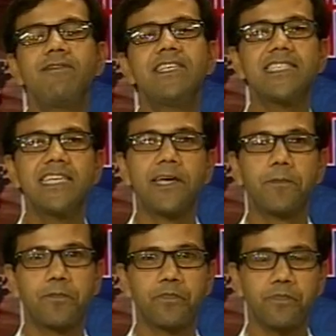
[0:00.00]
we see
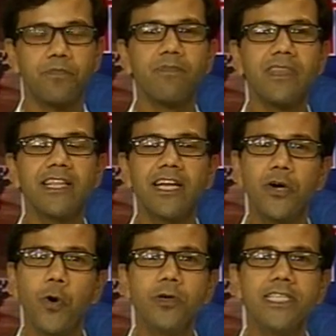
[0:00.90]
the
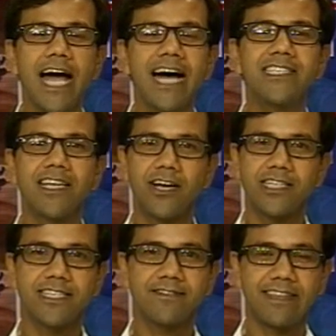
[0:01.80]
course has
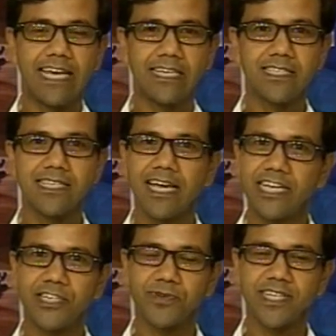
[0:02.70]
lots of things
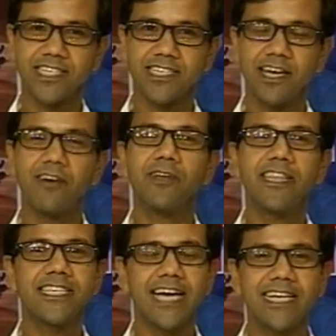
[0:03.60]
into it. With the
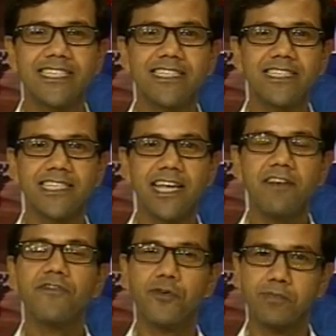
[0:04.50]
title
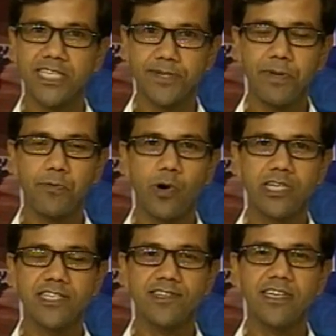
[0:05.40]
itself, you must be
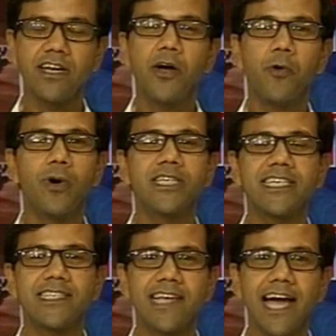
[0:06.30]
wondering what
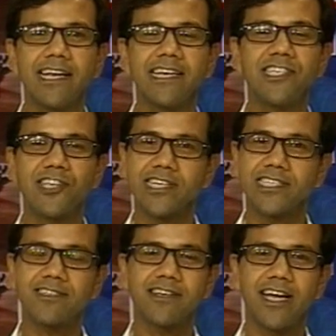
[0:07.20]
exactly
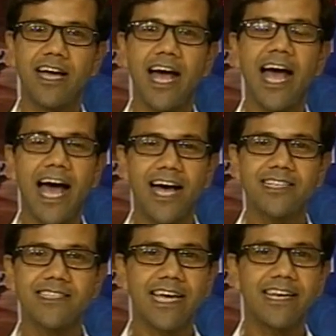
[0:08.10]
gender
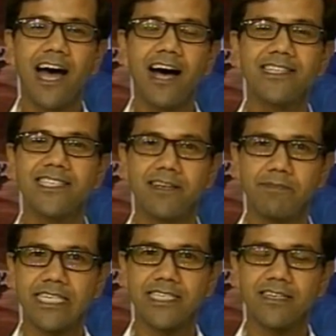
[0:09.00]
has in arts and
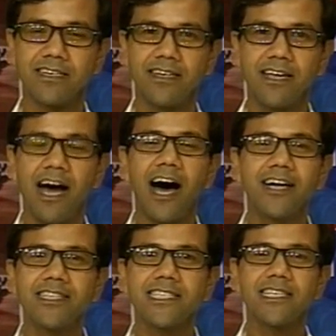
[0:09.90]
media.
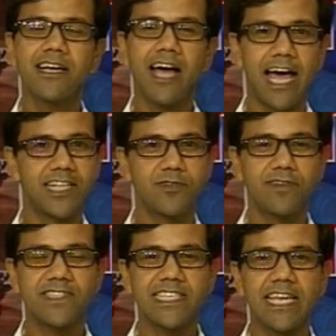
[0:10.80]
Arts, as you have
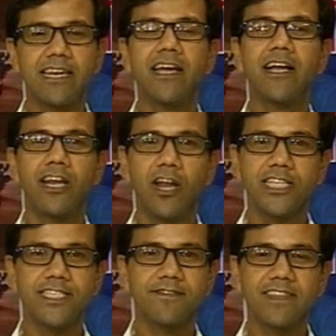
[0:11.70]
seen,
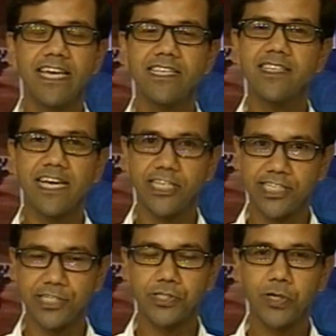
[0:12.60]
lots of things. It
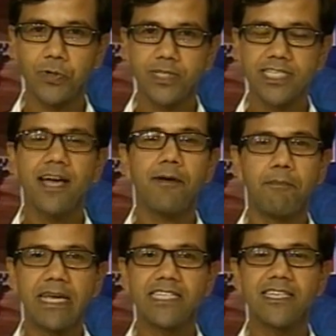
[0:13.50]
includes
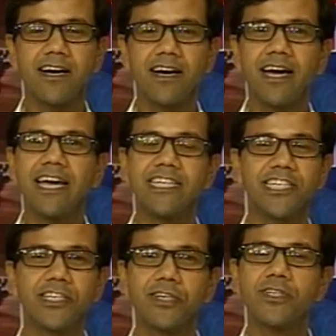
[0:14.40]
media, it
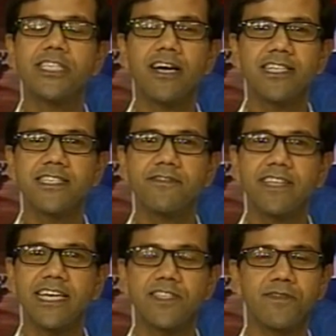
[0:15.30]
includes lots of
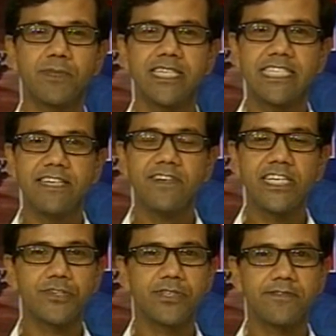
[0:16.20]
things from the TV
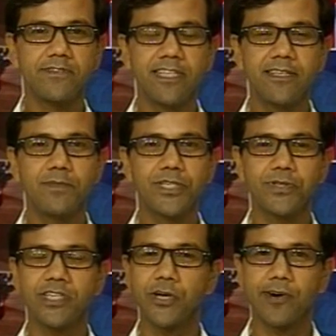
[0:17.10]
to the film to
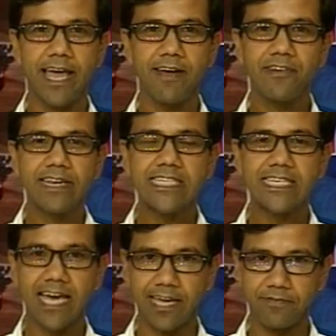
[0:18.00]
your everyday
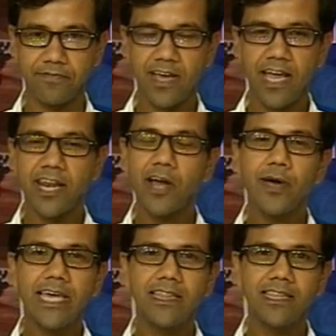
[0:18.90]
life. Now
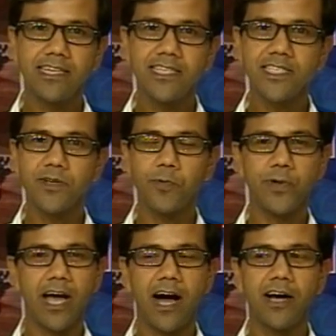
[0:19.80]
in this
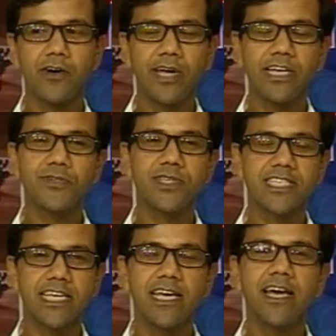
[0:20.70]
we are going
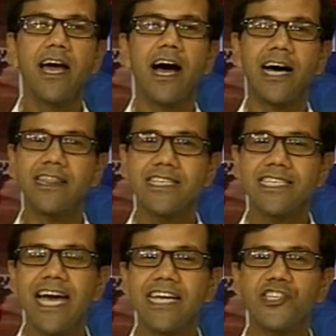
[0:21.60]
to
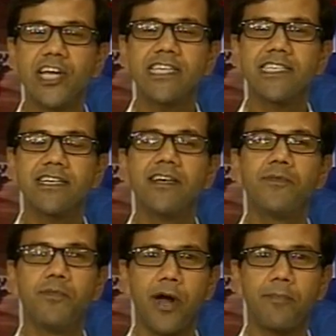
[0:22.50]
understand gender
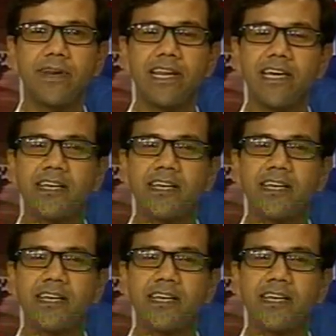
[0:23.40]
properly